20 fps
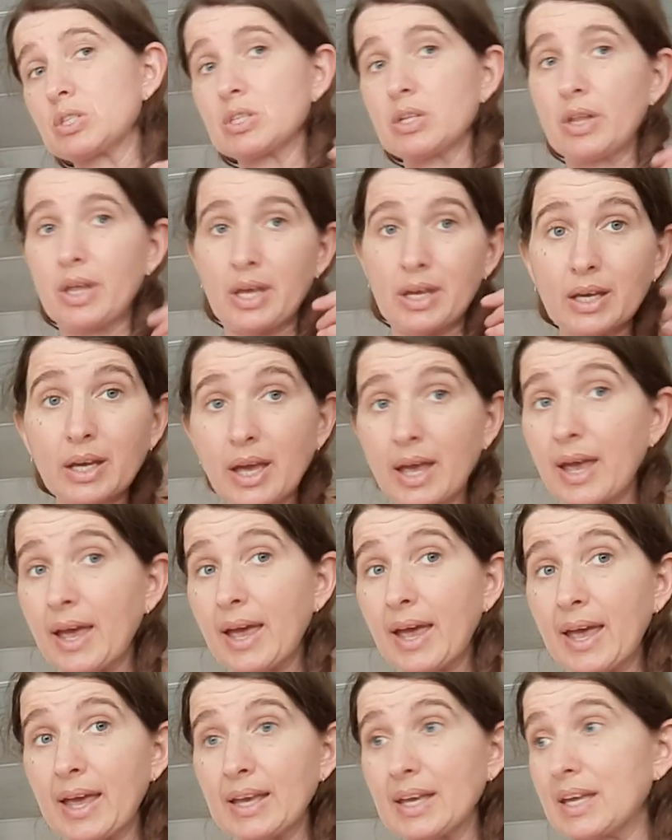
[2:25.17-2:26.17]
to like
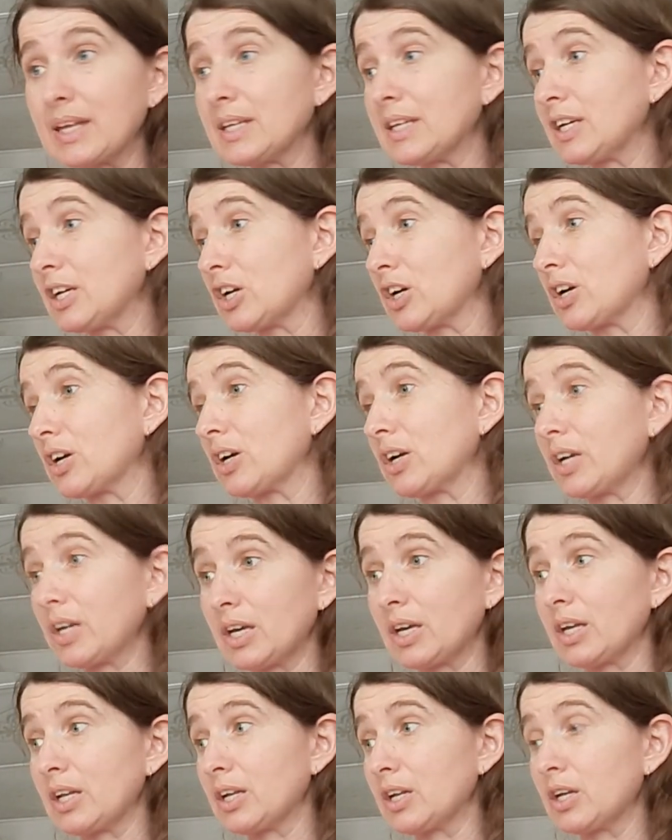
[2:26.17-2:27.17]
hang in here
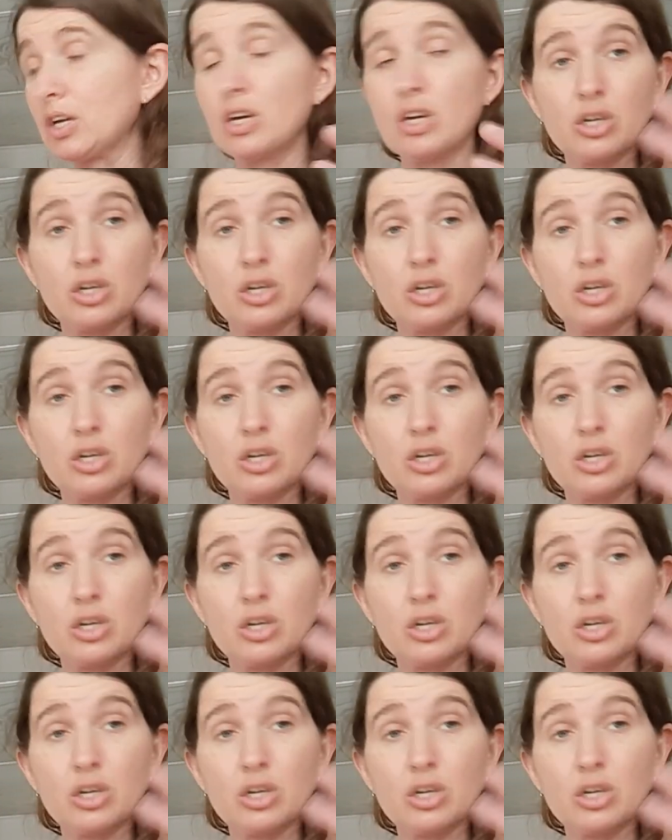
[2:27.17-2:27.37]
and